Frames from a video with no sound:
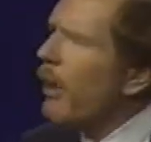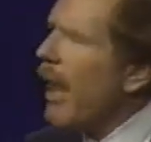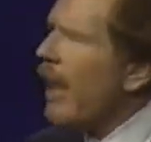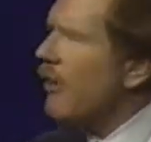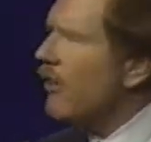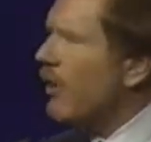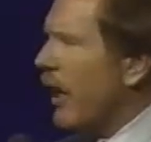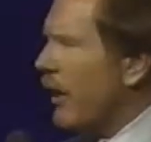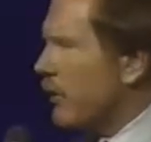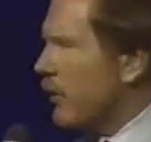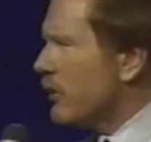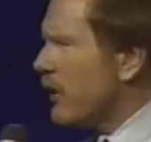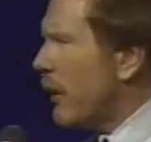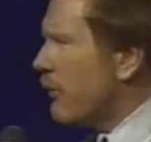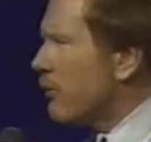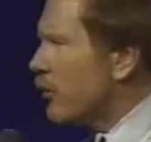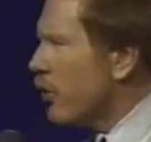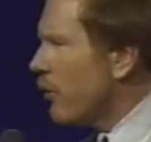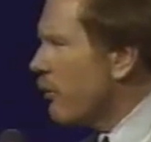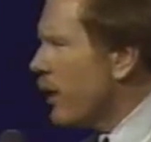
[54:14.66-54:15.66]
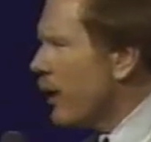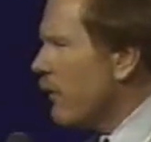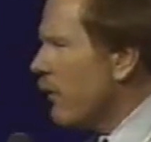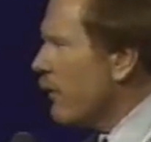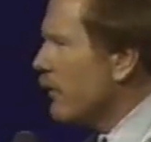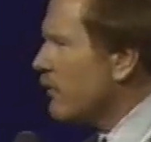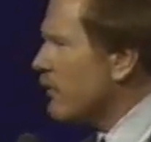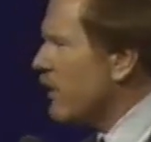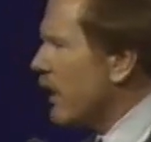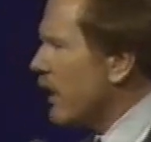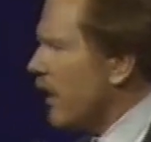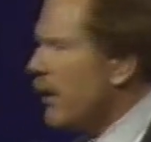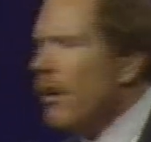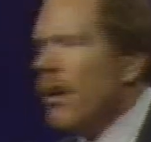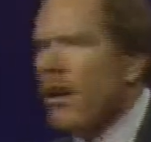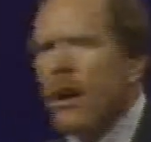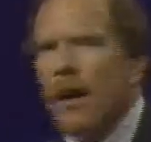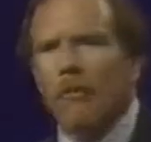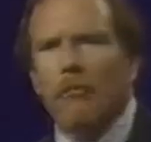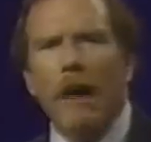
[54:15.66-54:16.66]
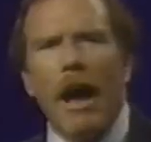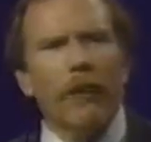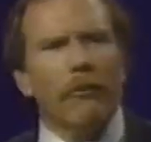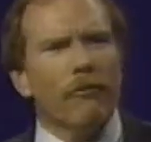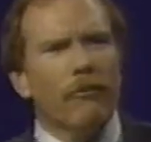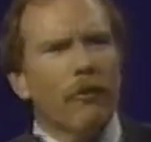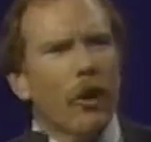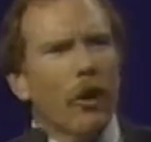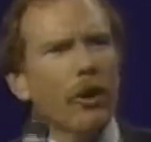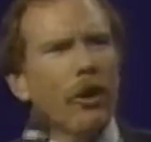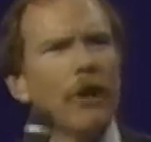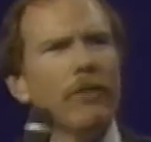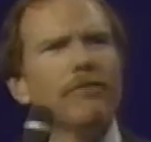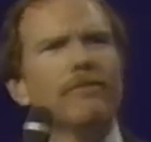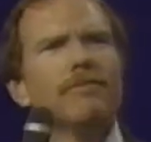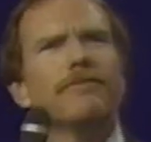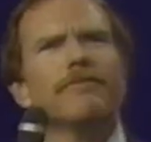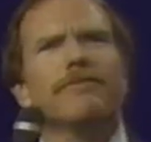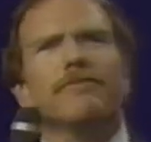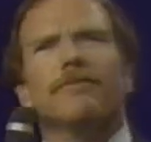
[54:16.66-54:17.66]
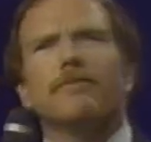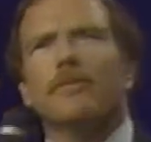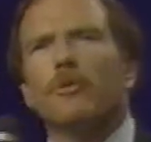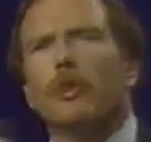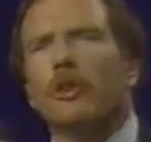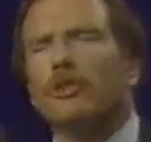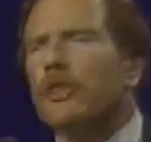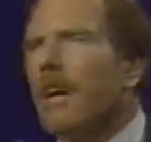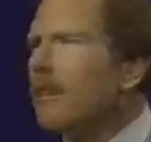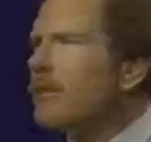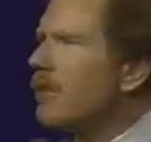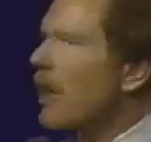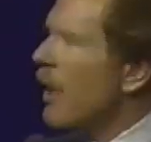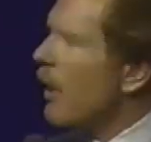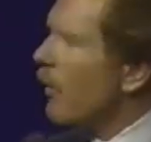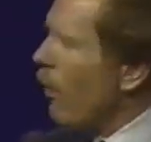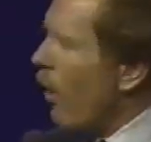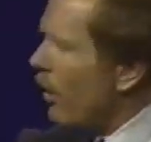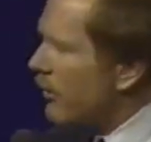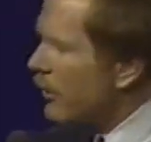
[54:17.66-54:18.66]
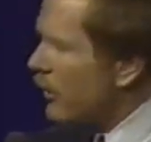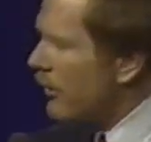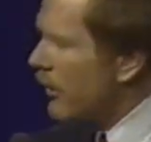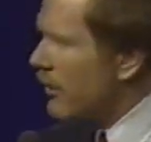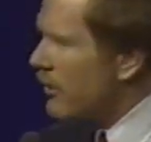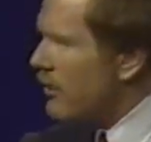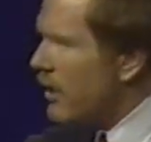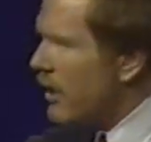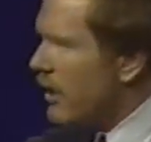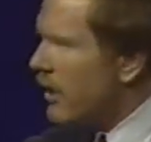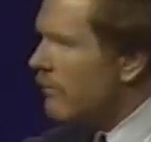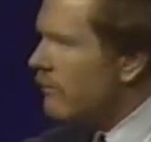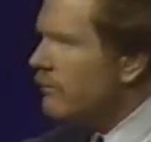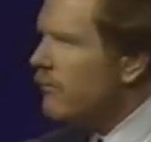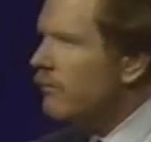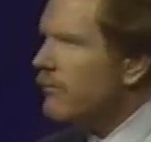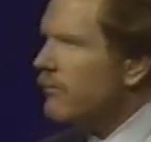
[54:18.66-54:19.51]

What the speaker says: plantations. I'm sure many of you have seen it, Mount Vernon, just outside of Washington, D.C.